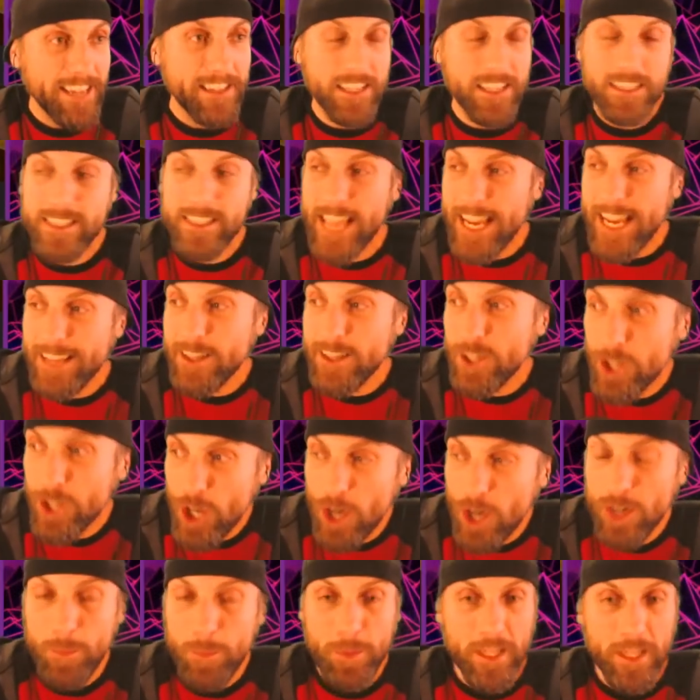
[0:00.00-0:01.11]
They stay in the
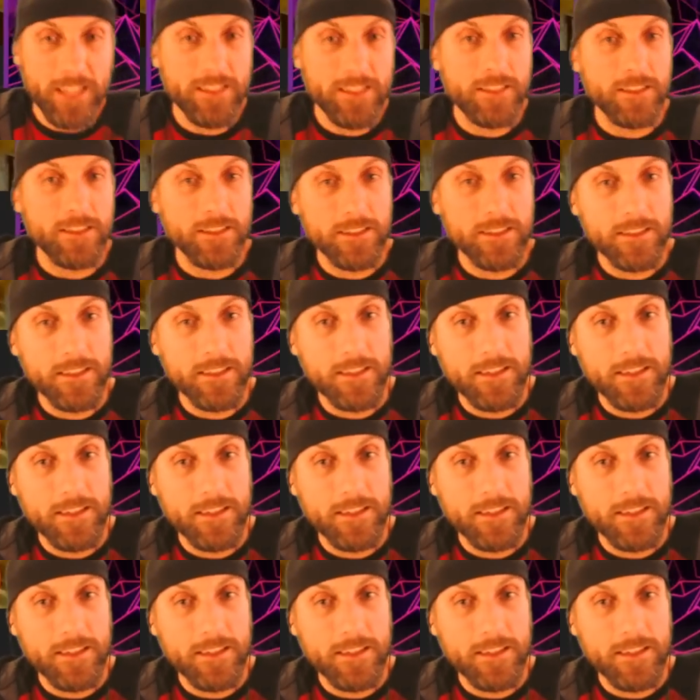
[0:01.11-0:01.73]
dark places.